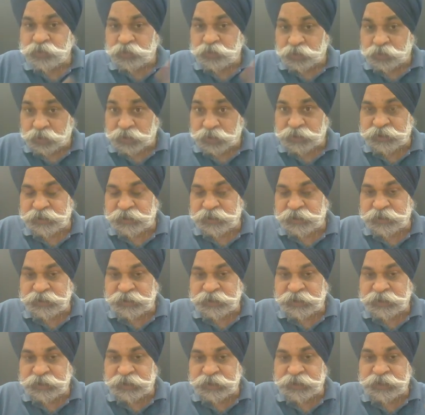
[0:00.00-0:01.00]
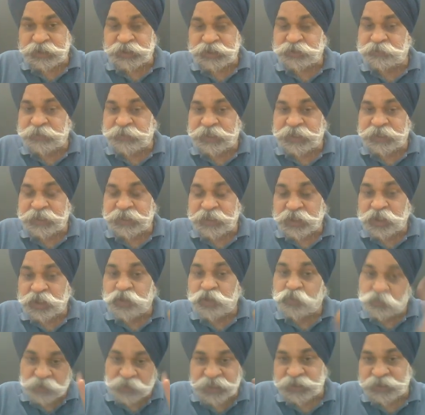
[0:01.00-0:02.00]
oxygen is decreased by
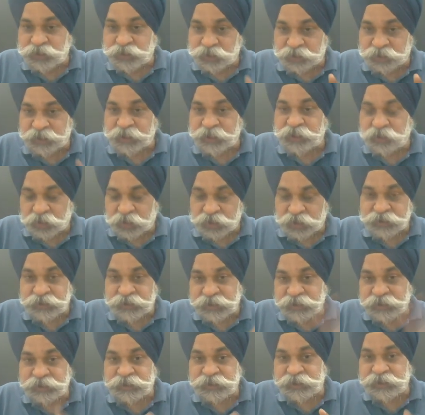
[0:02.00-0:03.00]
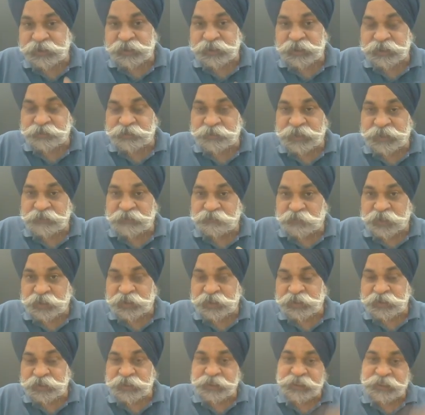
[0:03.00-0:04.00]
1, sorry, oxygen is decreased by
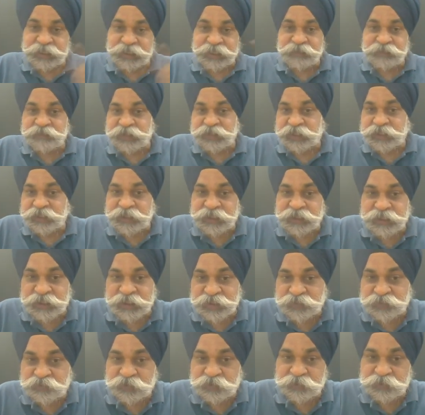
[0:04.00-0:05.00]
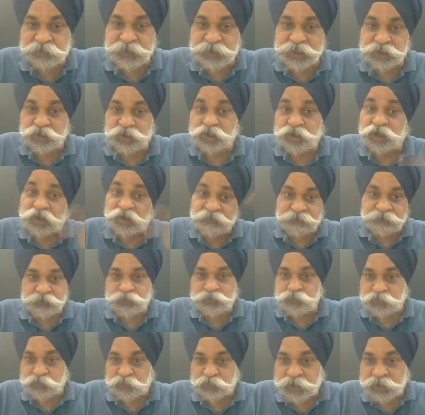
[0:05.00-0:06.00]
1, the negative charge decrease would be of
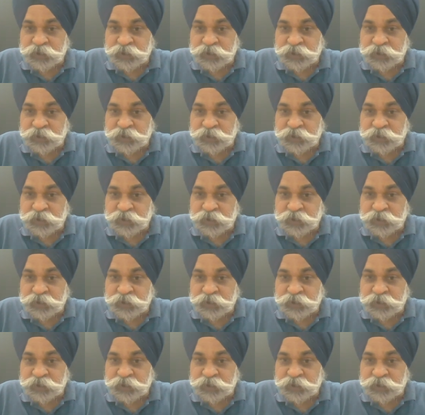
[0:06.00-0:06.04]
2.